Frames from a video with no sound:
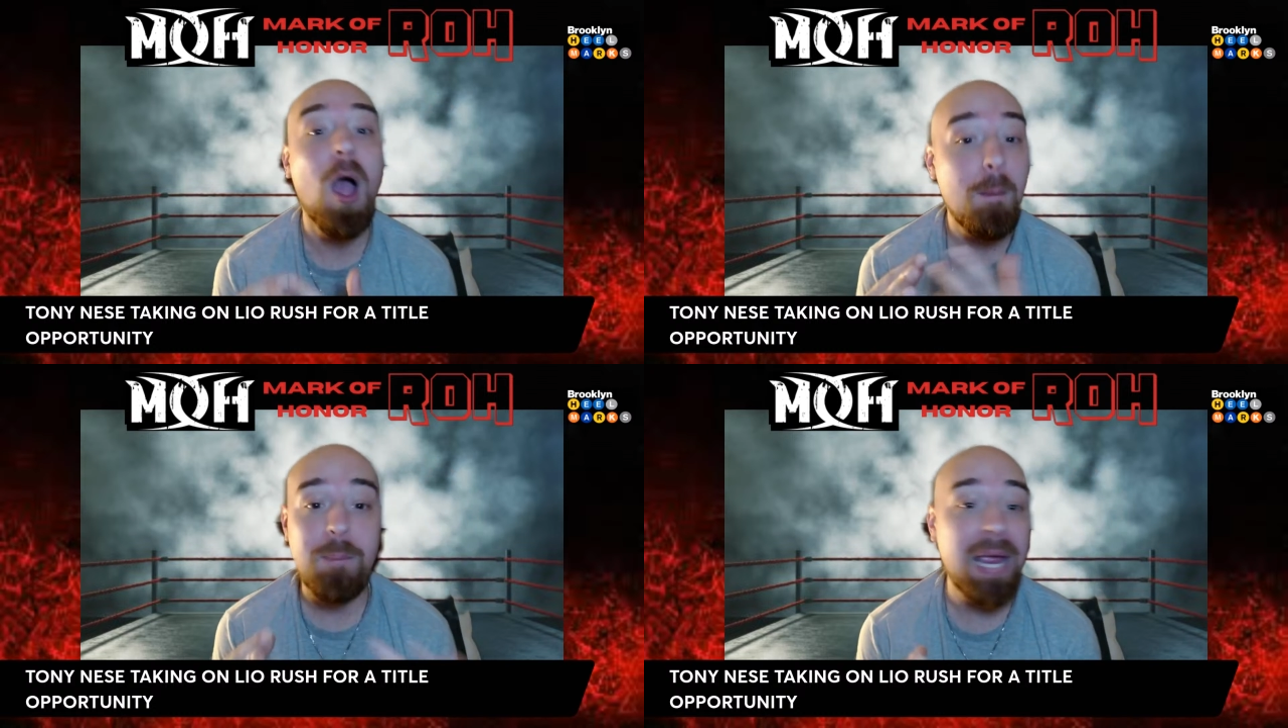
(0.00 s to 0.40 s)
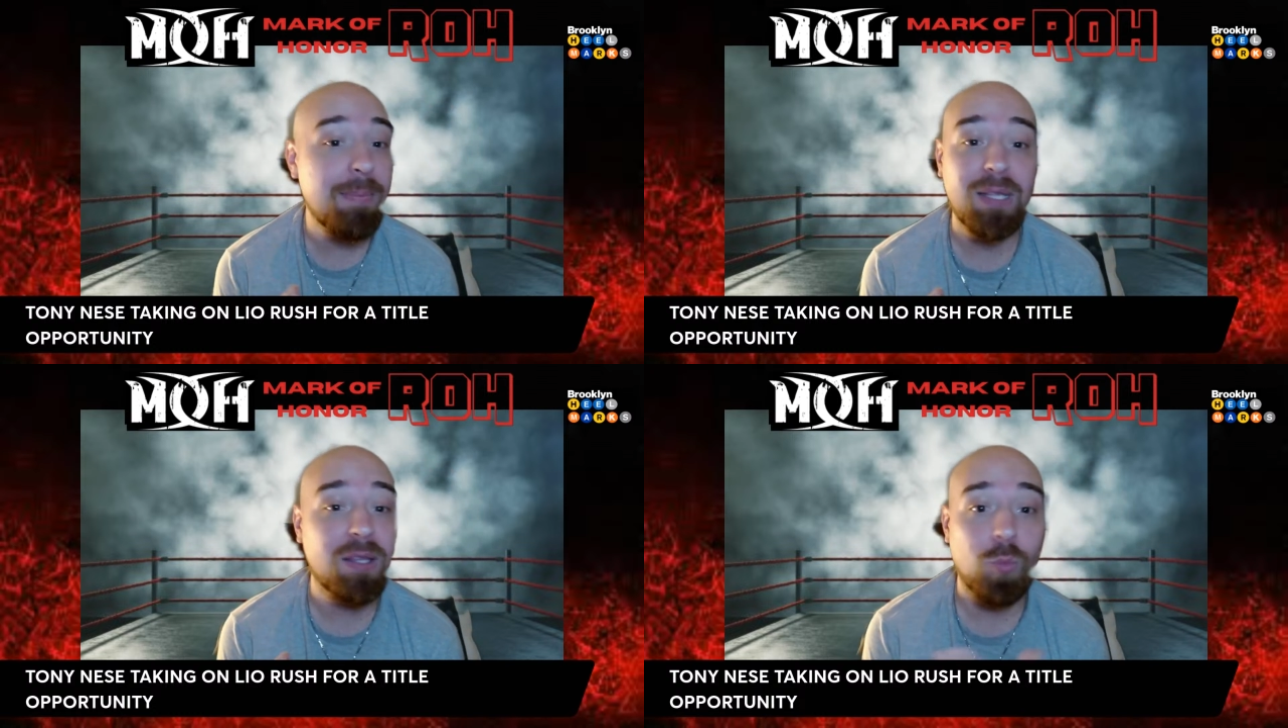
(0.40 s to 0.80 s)

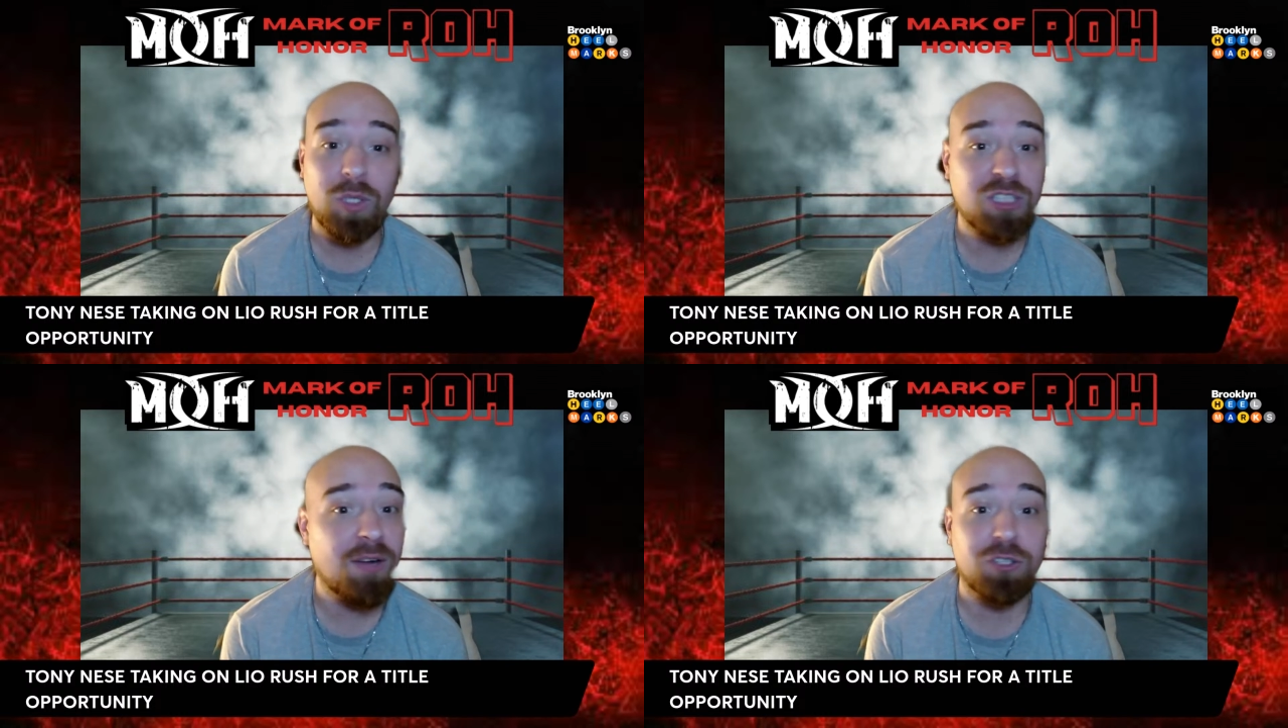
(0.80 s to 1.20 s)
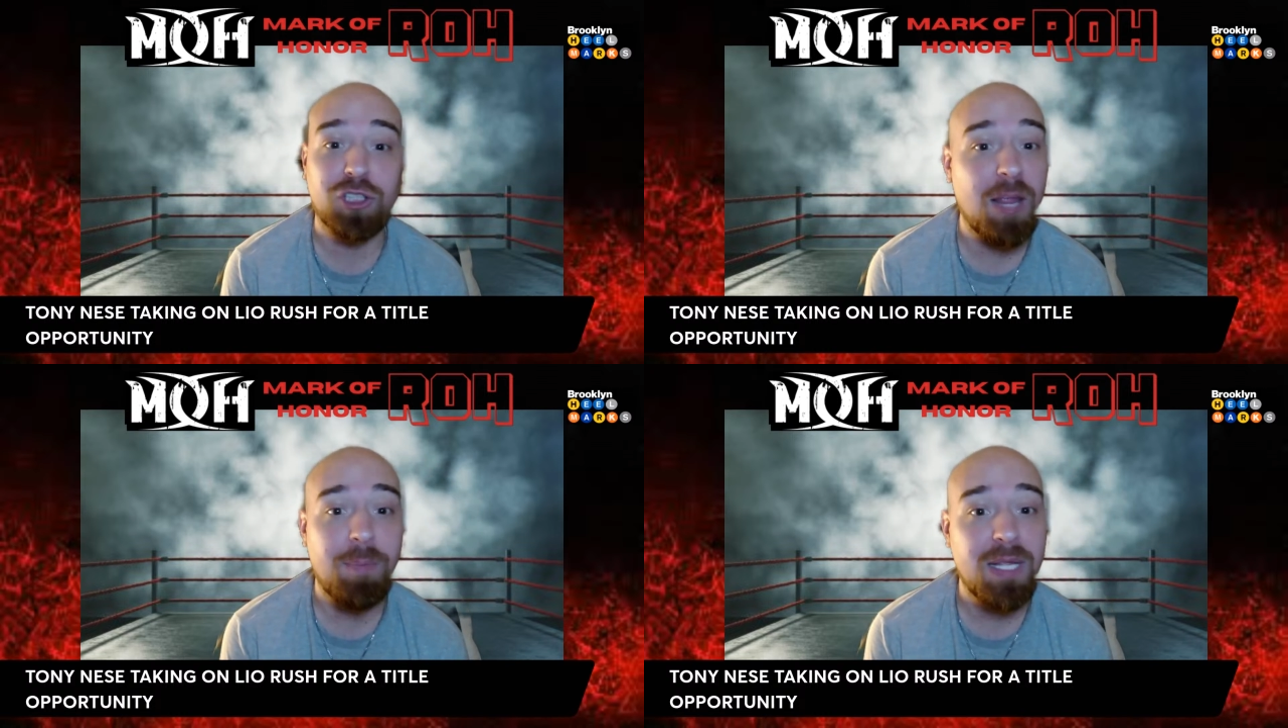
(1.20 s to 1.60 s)
Maybe whichever
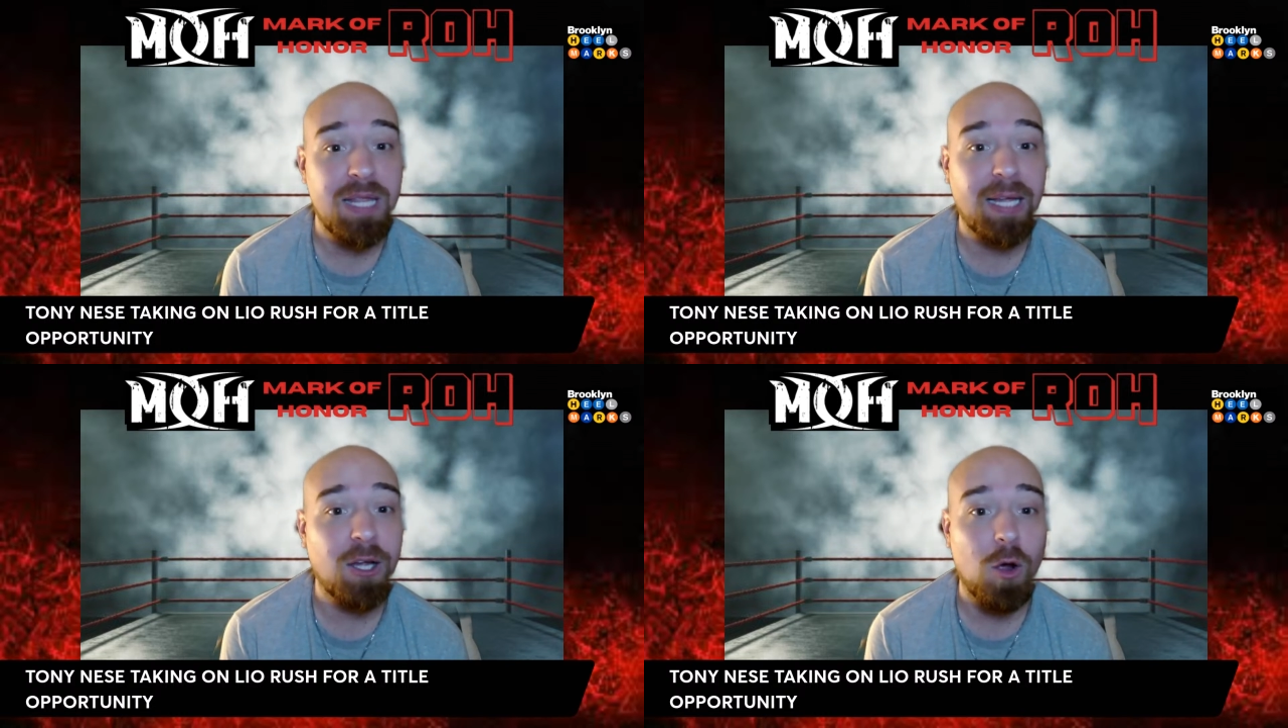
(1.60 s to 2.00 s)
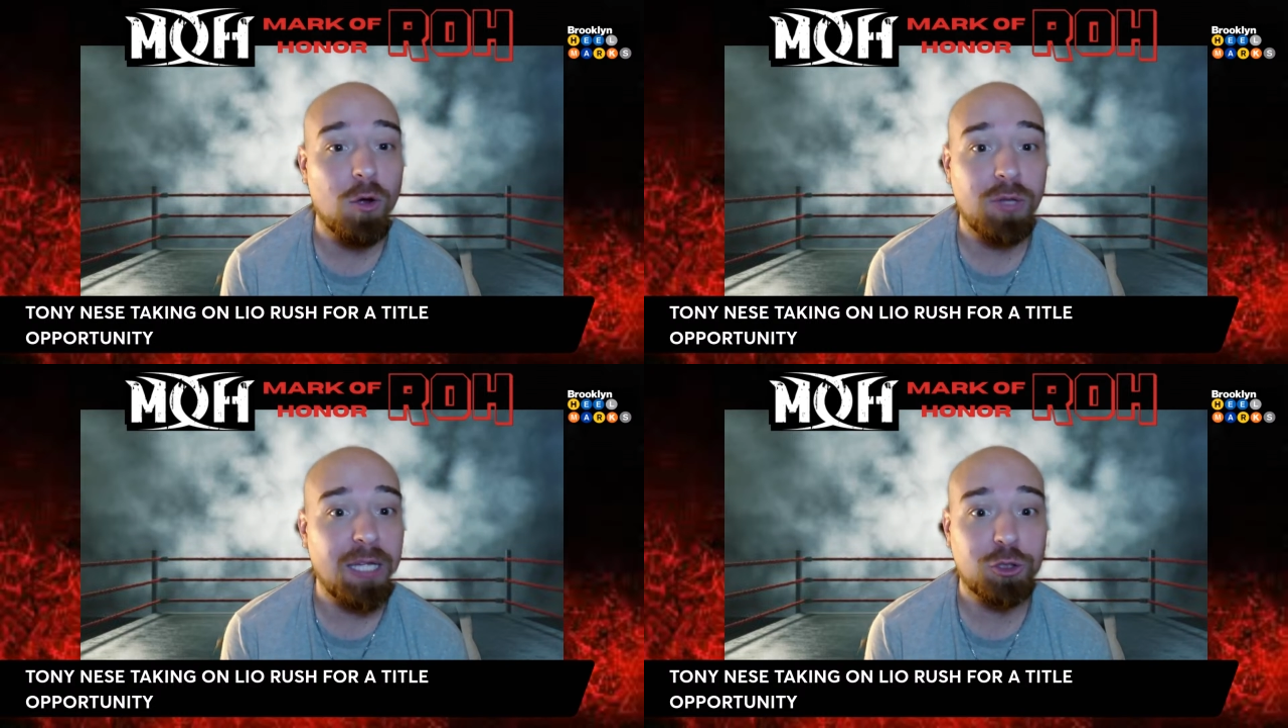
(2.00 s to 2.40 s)
champion
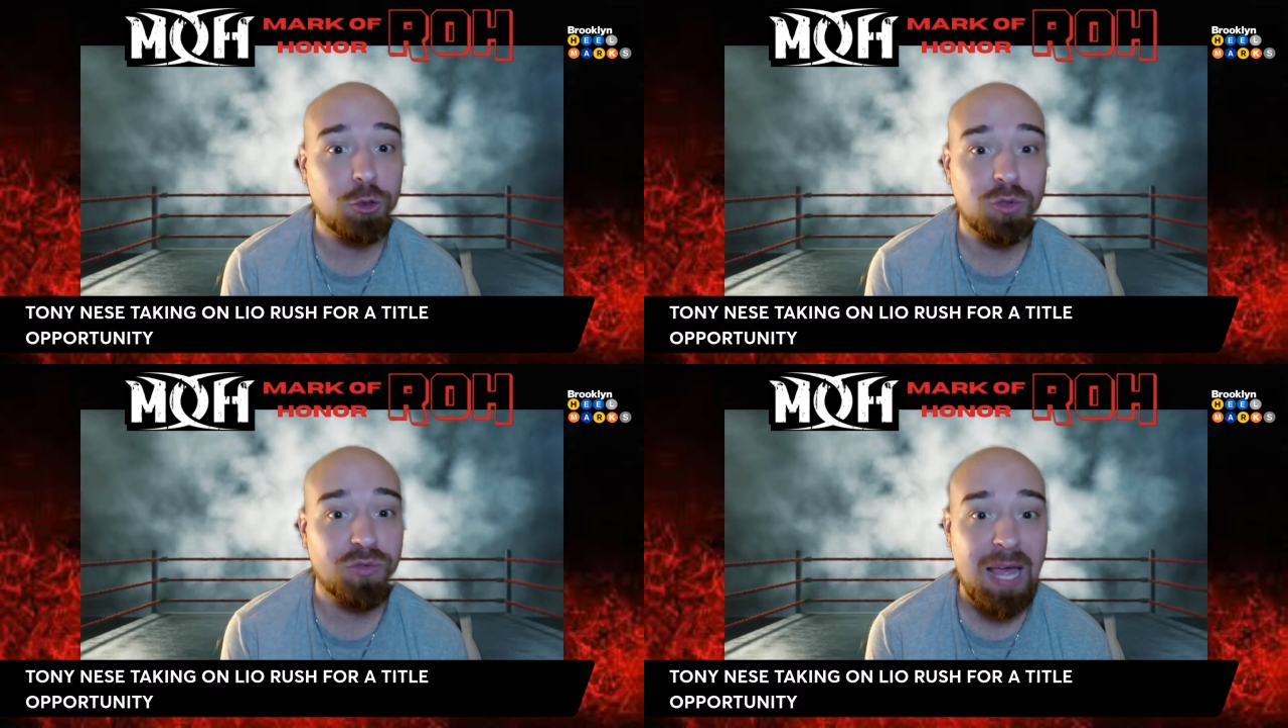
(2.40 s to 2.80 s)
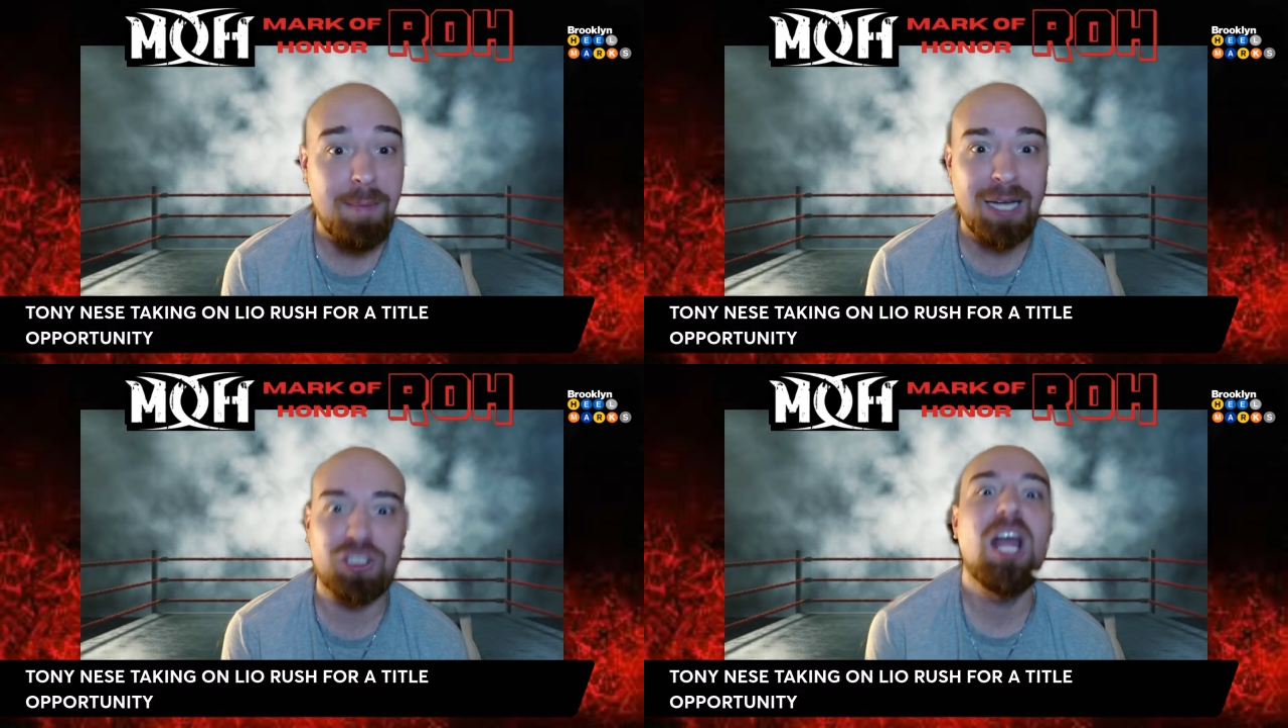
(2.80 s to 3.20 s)
they choose for that
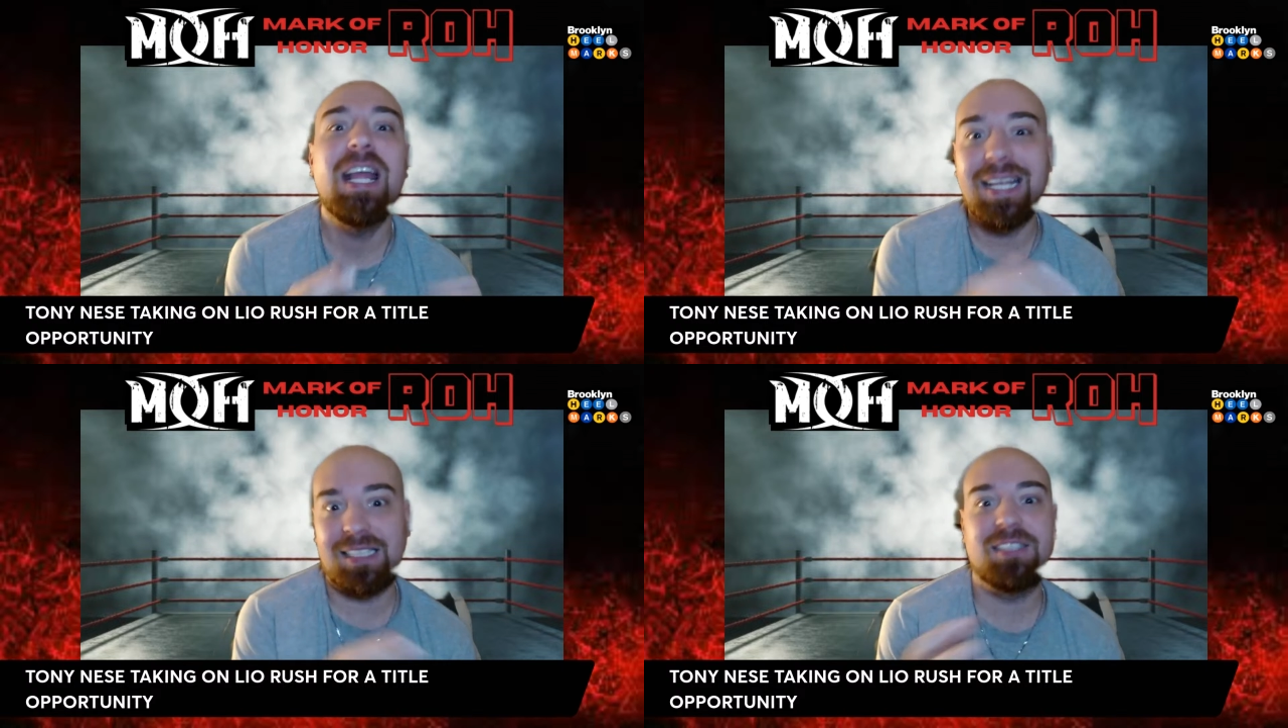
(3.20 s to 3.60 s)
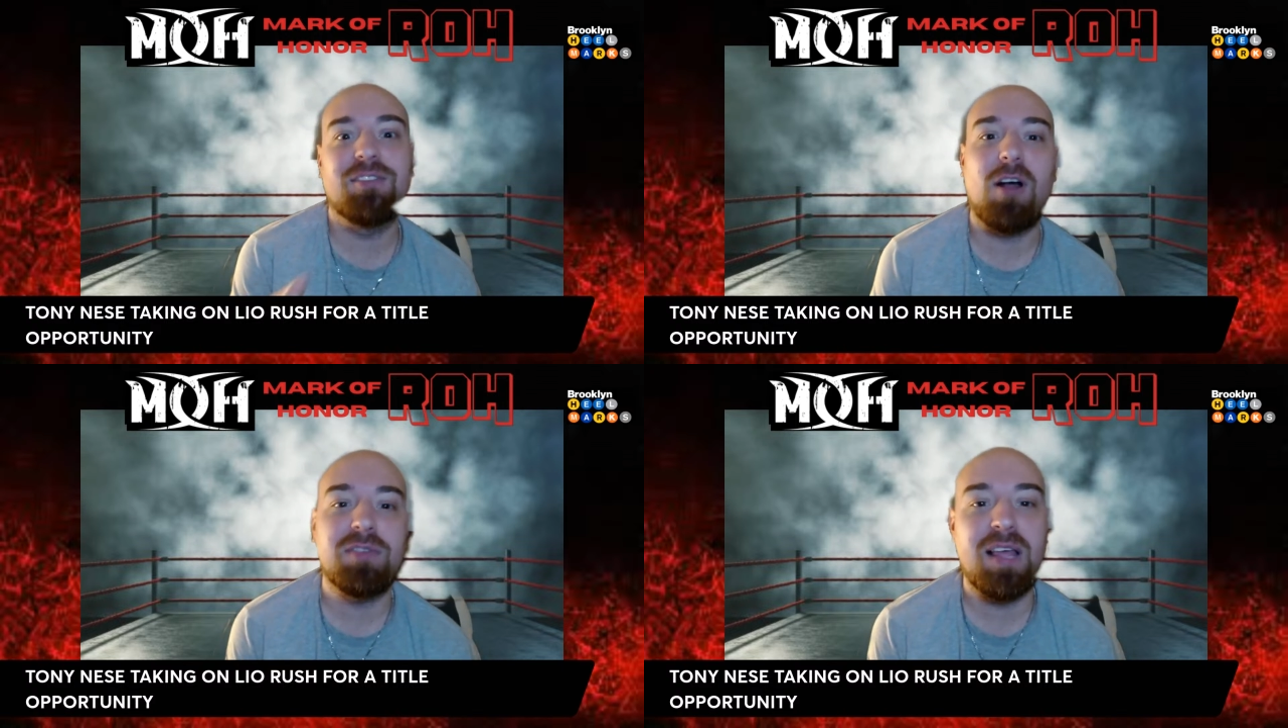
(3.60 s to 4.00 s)
match gets
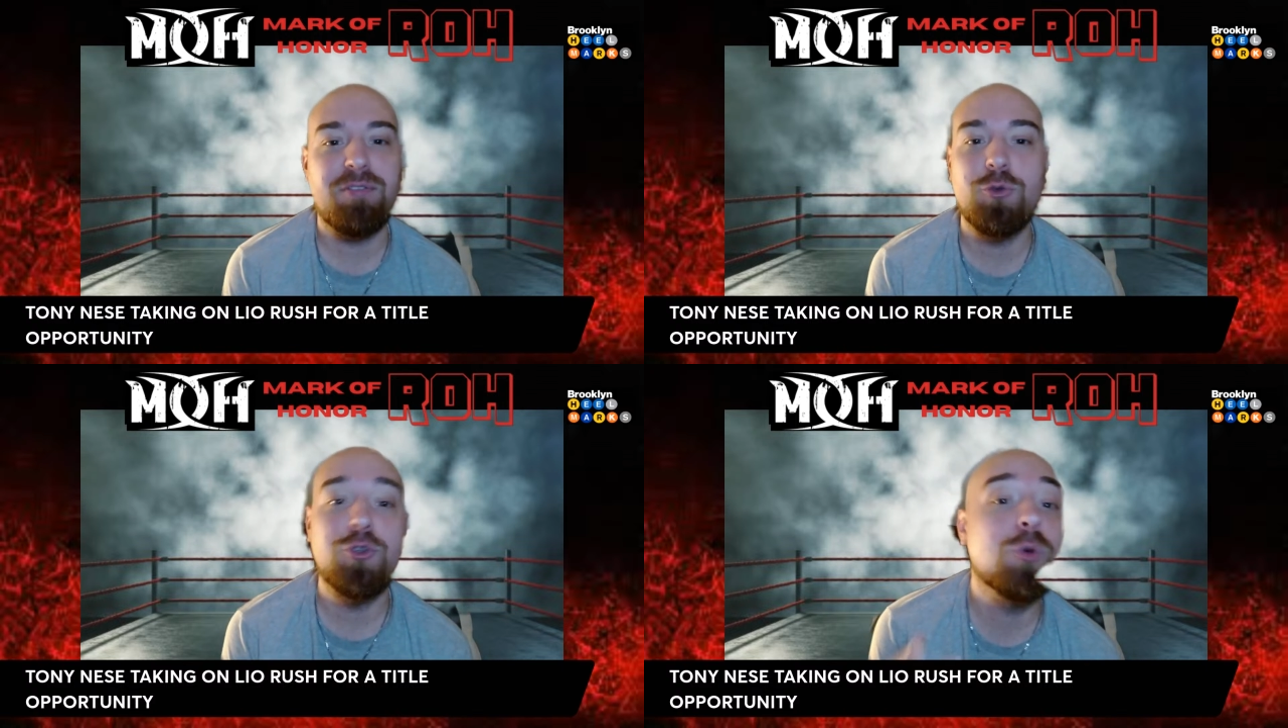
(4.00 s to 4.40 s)
involved in that feud too,